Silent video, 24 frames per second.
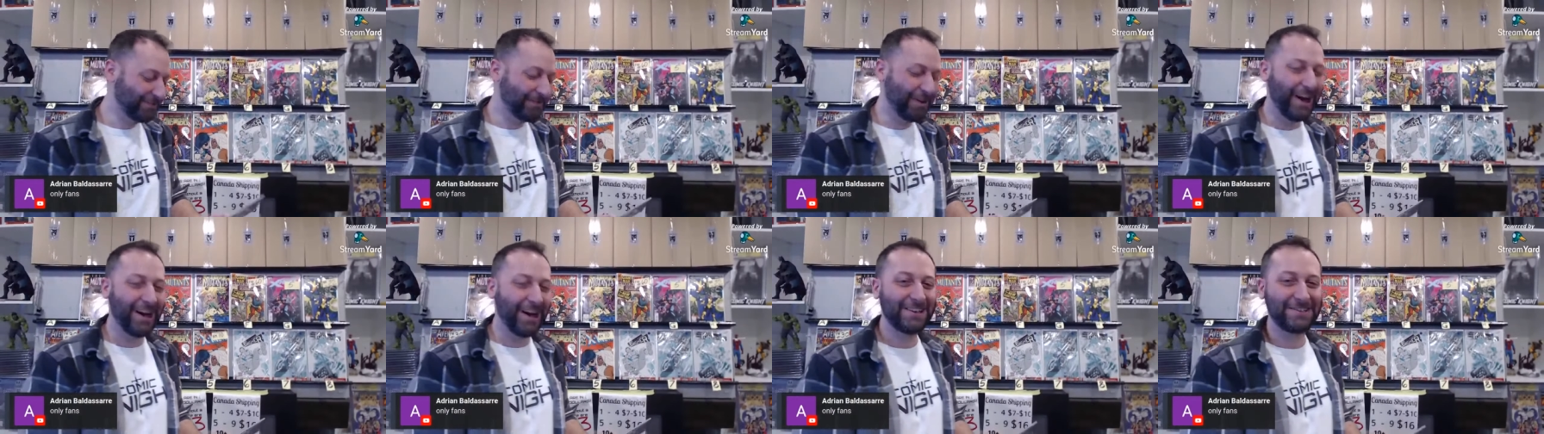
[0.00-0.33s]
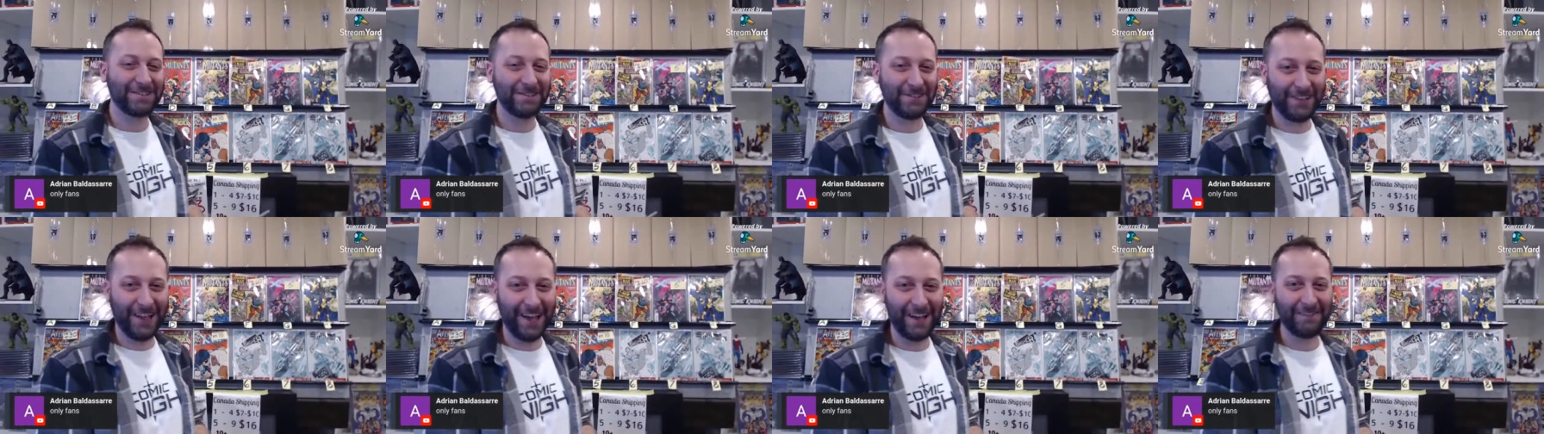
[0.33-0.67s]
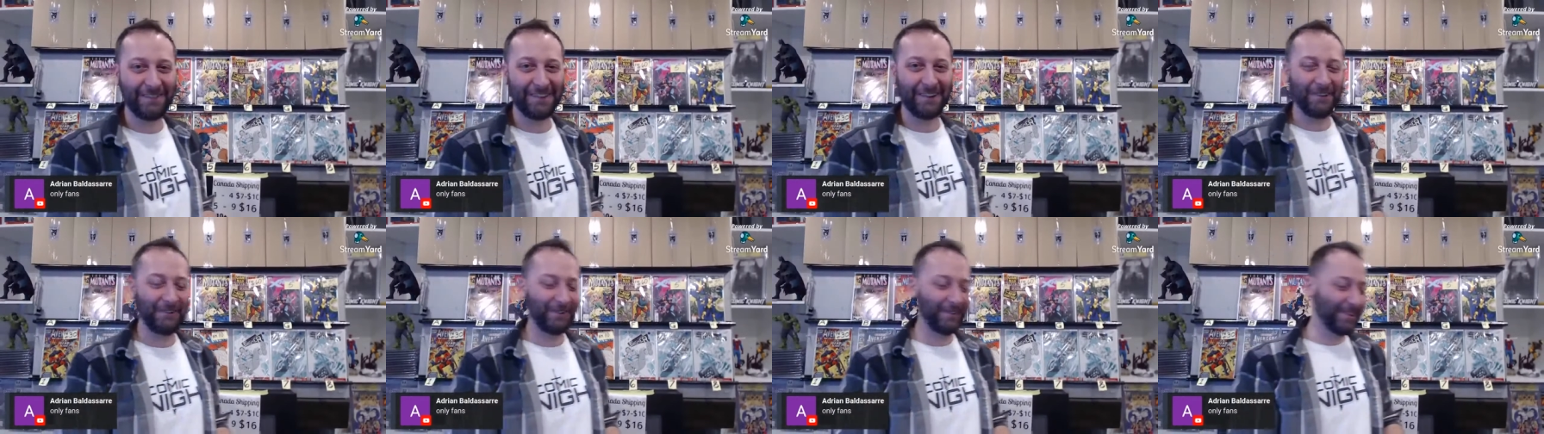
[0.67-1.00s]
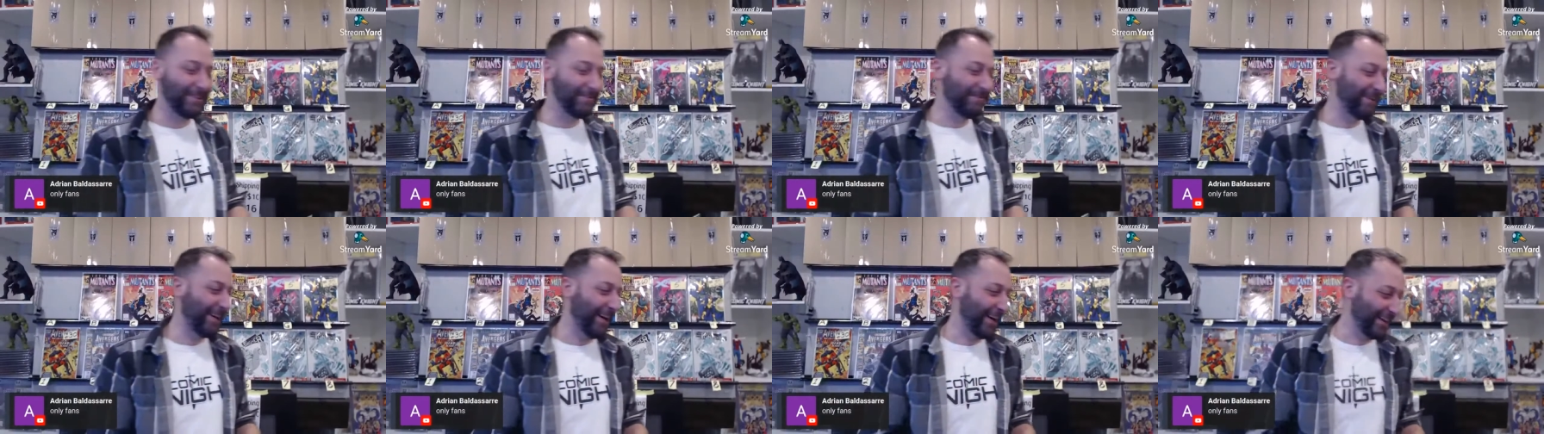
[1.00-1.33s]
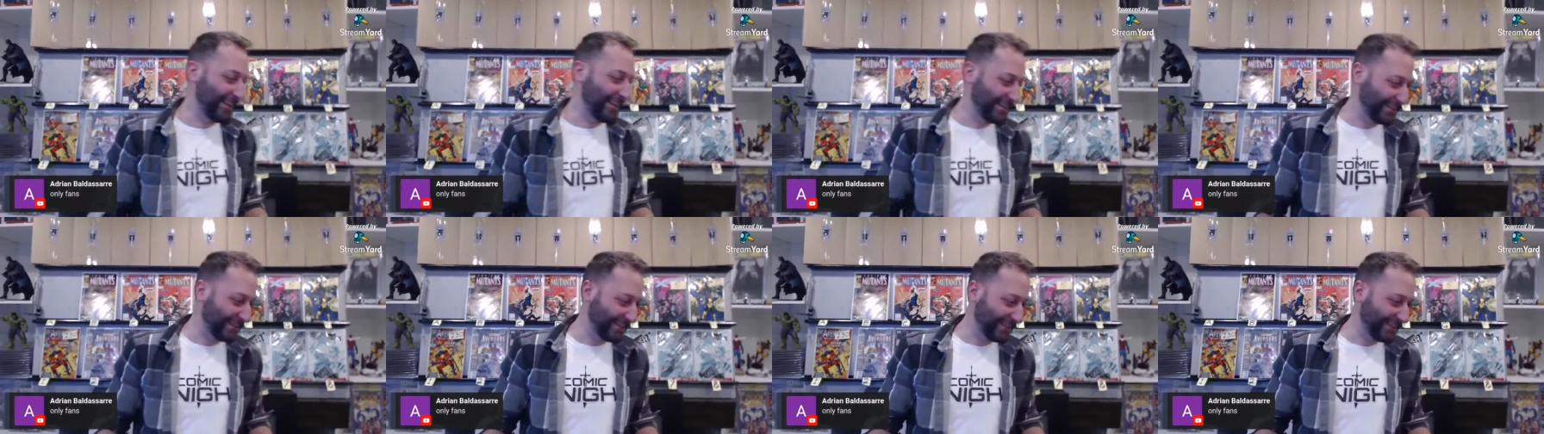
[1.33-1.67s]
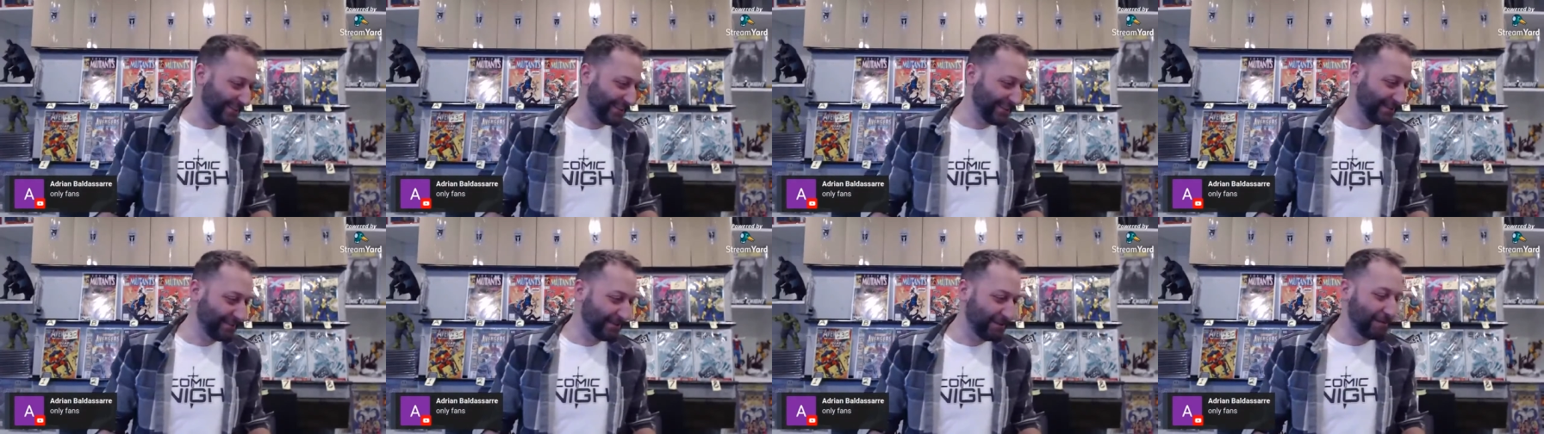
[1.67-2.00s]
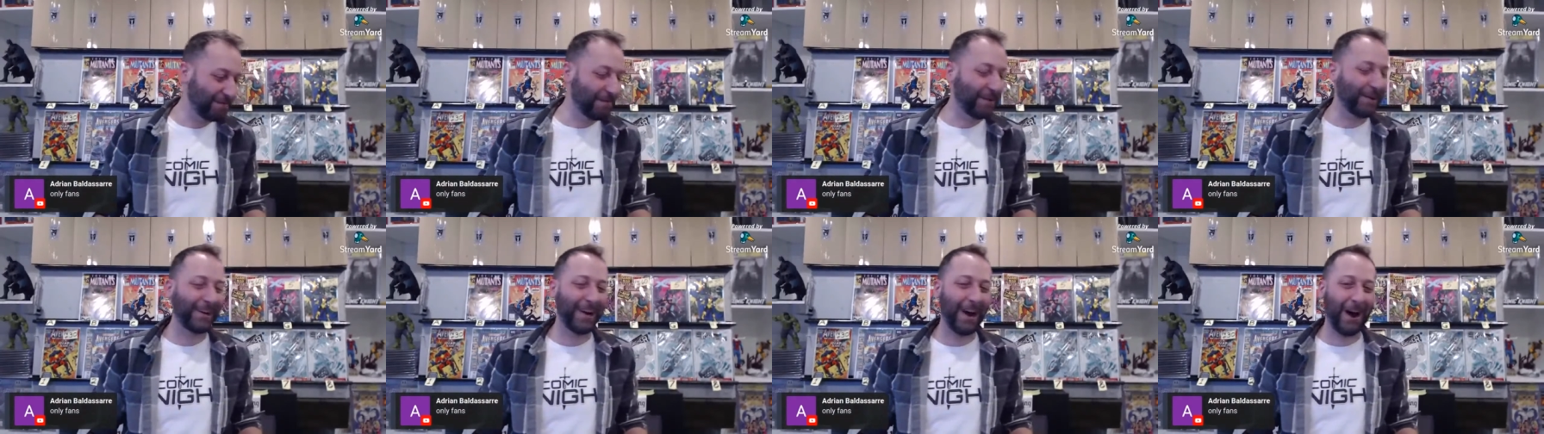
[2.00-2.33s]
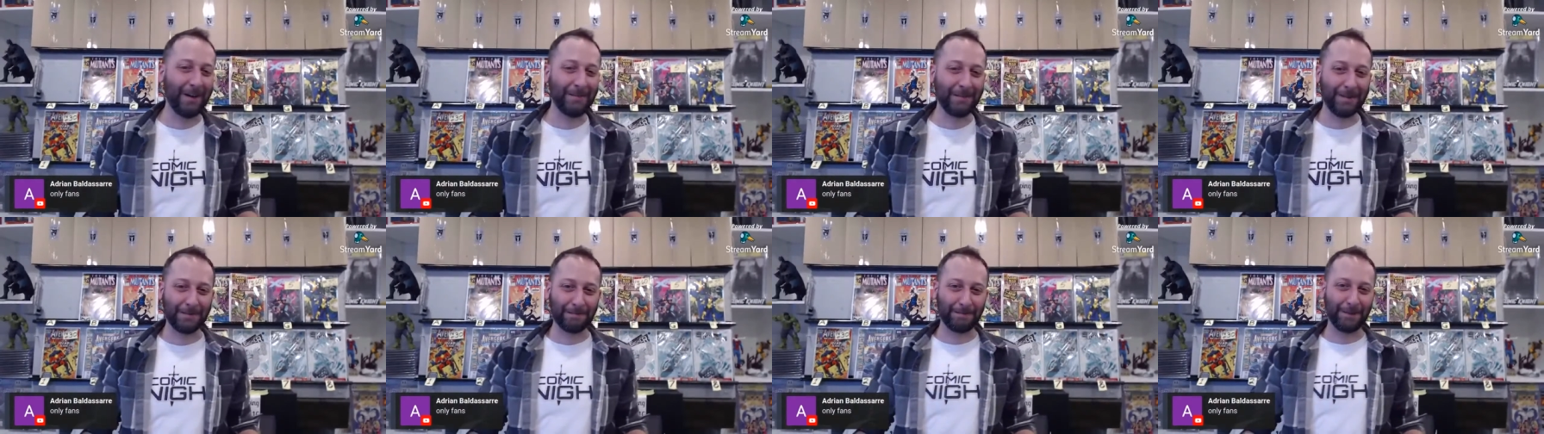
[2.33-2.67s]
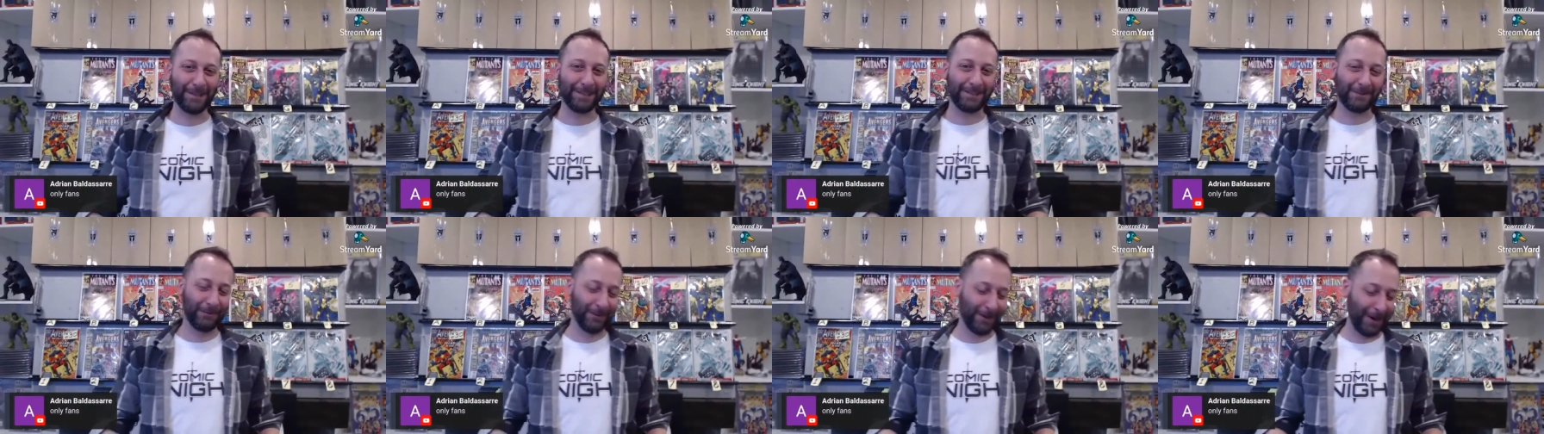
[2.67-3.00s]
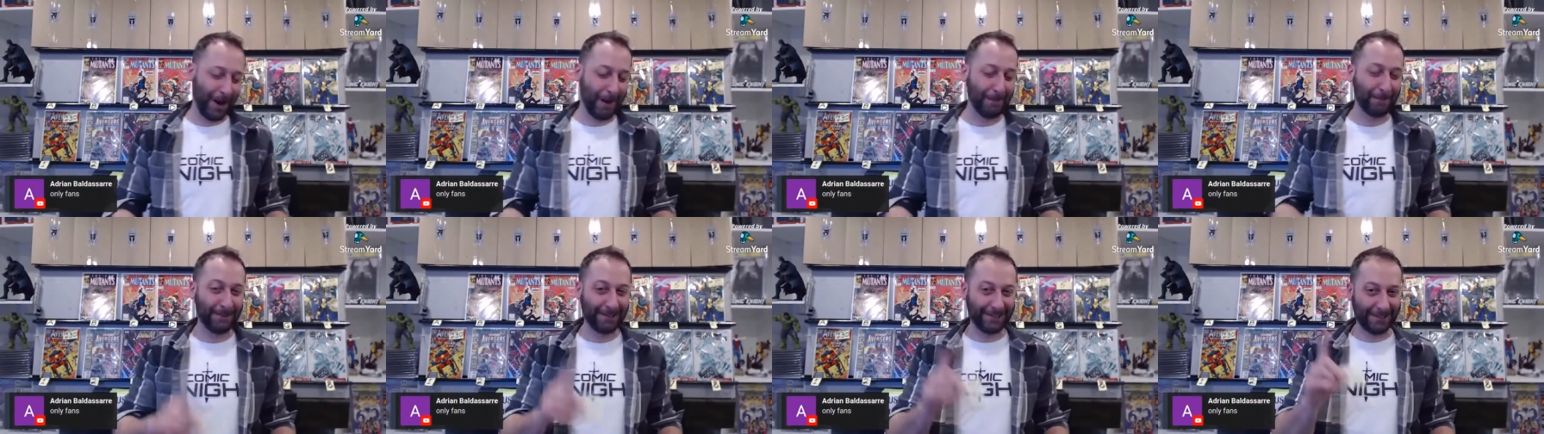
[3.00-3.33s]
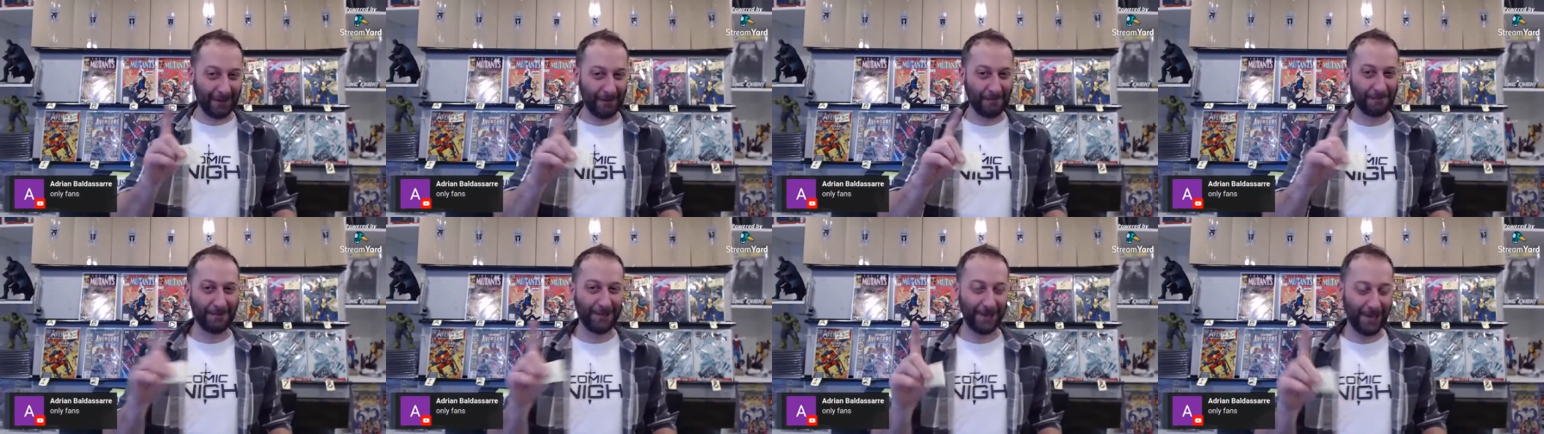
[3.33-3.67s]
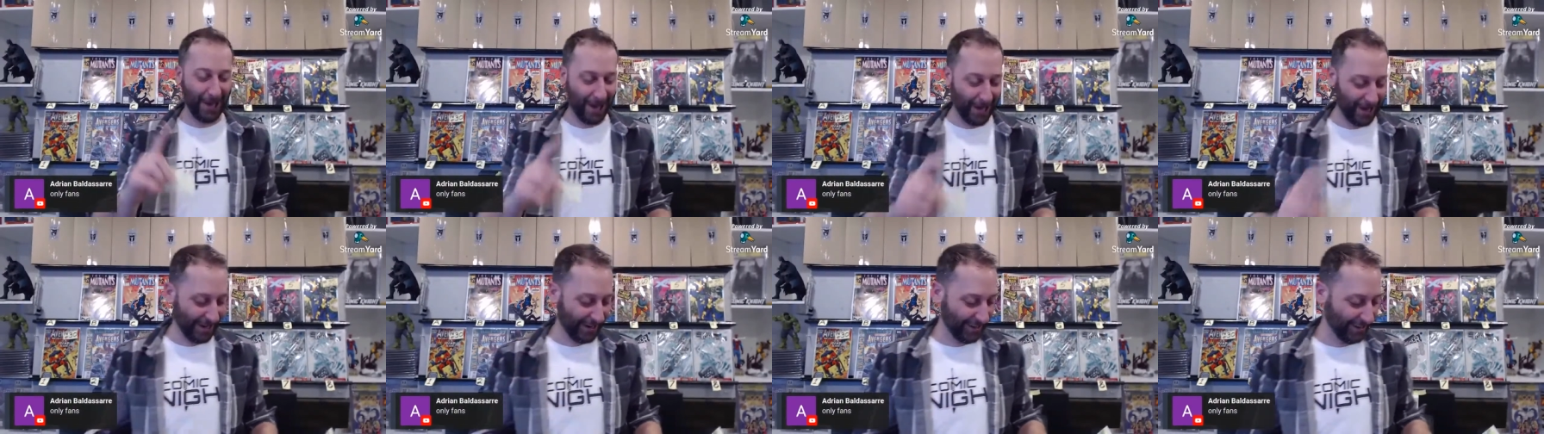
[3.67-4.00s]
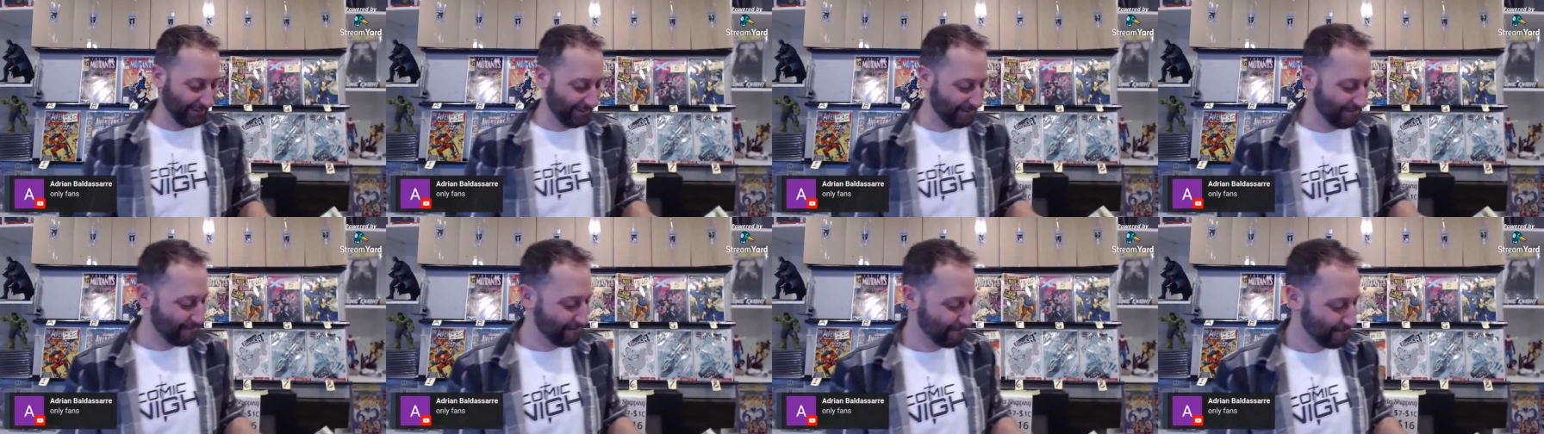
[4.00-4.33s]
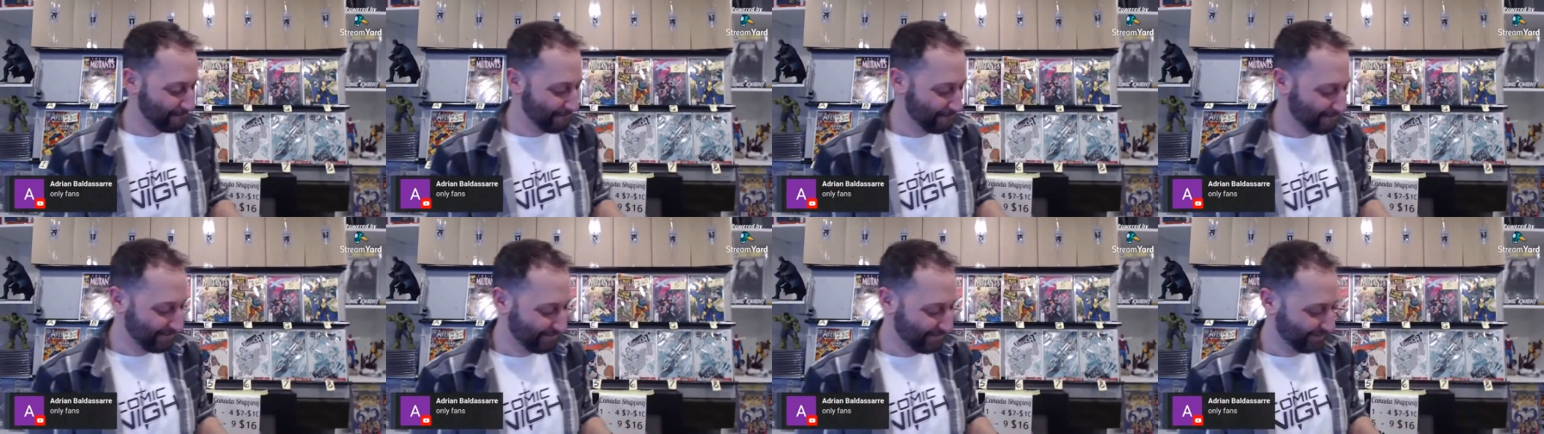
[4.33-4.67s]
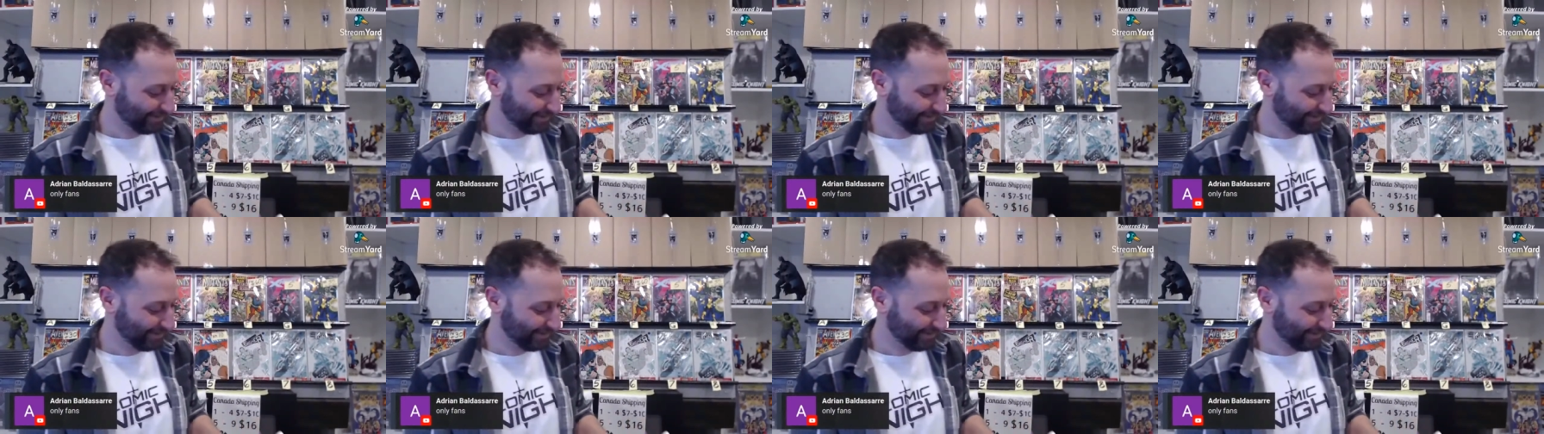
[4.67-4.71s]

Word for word: and Roger will have an OnlyFans. We'll put comic books where comics don't belong. Yeah.